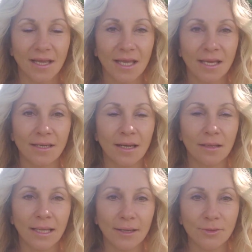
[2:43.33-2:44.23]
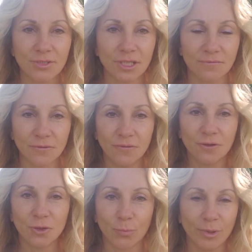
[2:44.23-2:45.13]
And allow yourself to
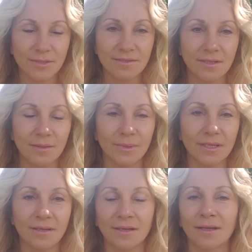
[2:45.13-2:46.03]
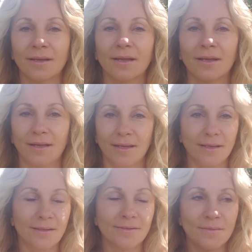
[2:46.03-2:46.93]
feel her presence come in.
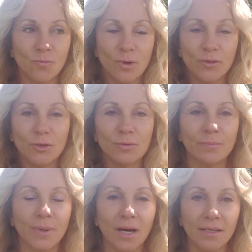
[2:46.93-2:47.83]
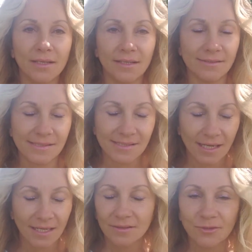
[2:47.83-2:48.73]
And whether you embody it
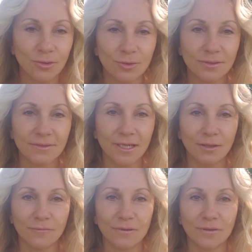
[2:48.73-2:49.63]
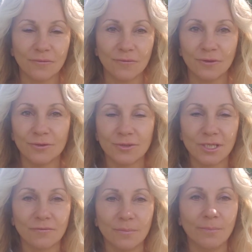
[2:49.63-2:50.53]
inside of your whole self and feel
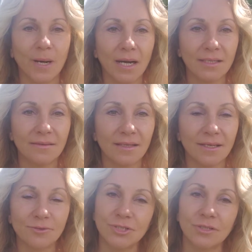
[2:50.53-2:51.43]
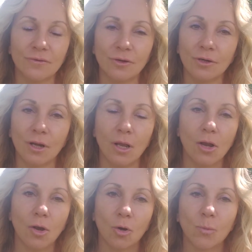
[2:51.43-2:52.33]
yourself embody the energy of her,
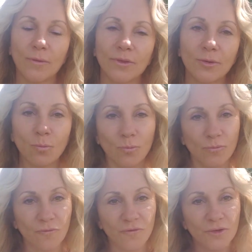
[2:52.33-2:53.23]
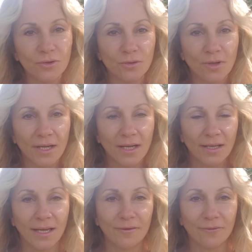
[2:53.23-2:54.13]
or whether you feel
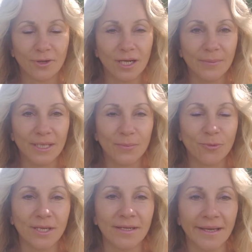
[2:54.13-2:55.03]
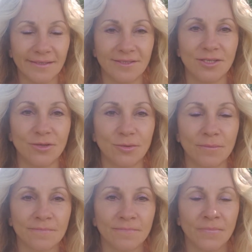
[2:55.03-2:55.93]
kind of her coming up right next to you
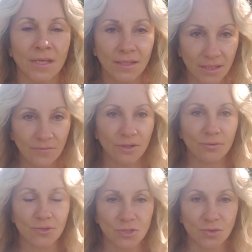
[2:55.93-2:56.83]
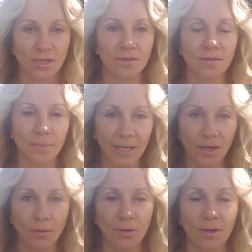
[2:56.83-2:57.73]
and giving you the strength and the
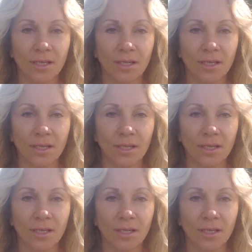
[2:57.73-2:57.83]
power.